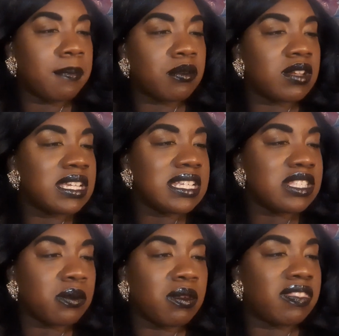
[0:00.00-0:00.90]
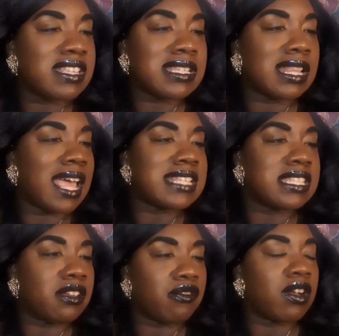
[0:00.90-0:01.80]
breeze with this
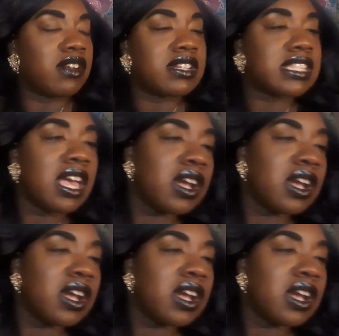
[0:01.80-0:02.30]
classic fragrance.